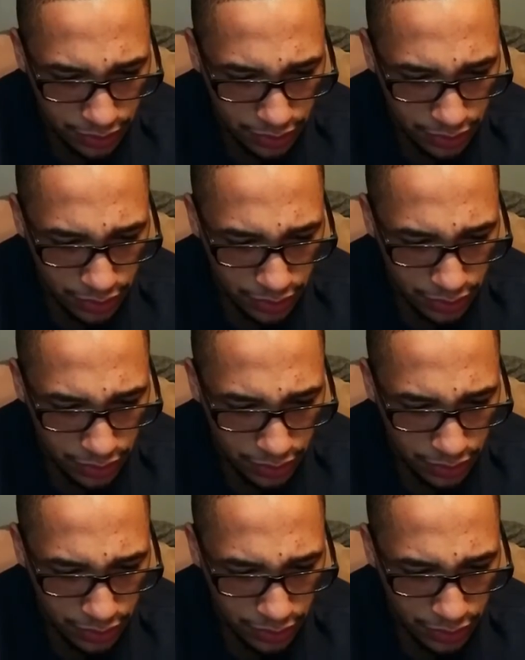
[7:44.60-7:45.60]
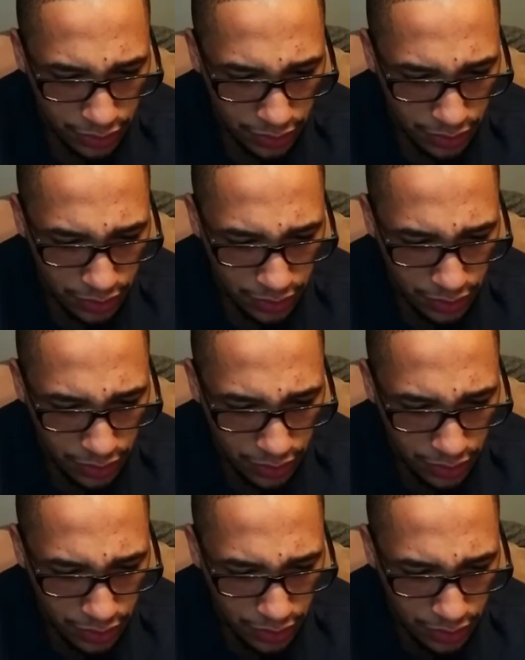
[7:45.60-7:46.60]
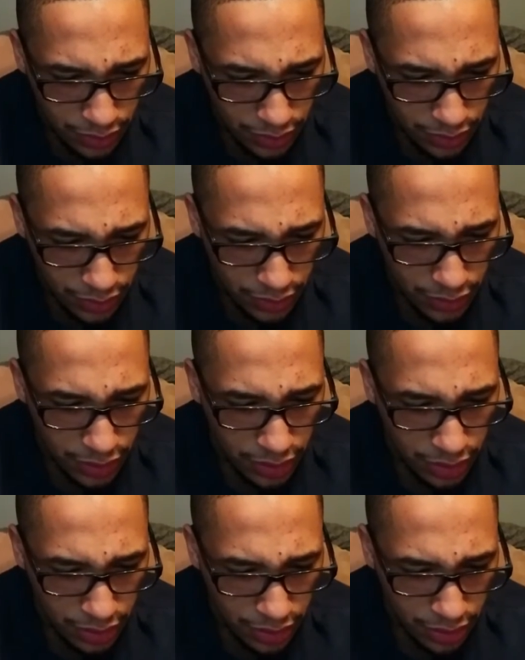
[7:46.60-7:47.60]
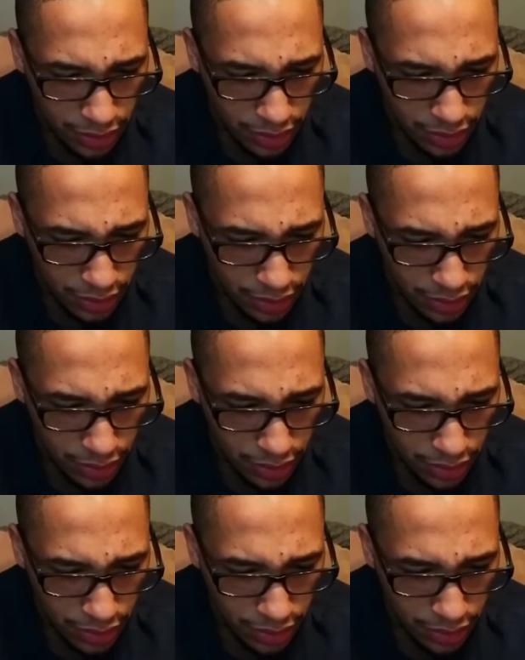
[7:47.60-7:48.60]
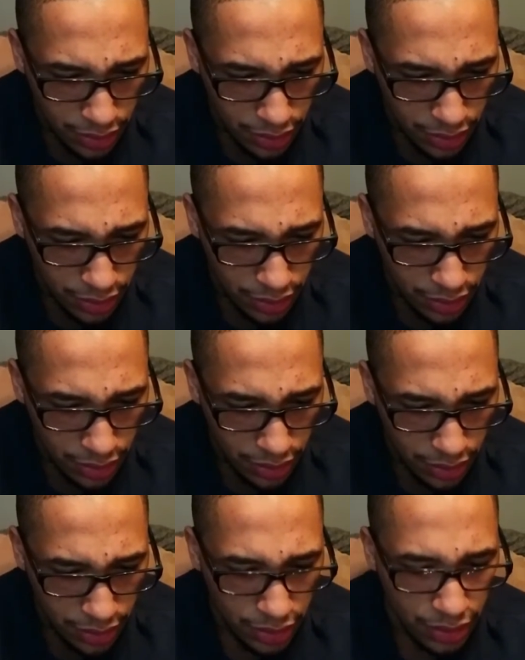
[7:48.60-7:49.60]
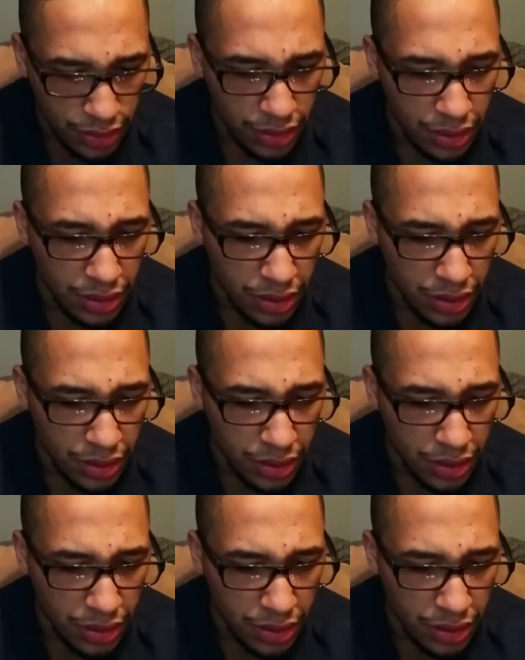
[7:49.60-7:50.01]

(no one is talking)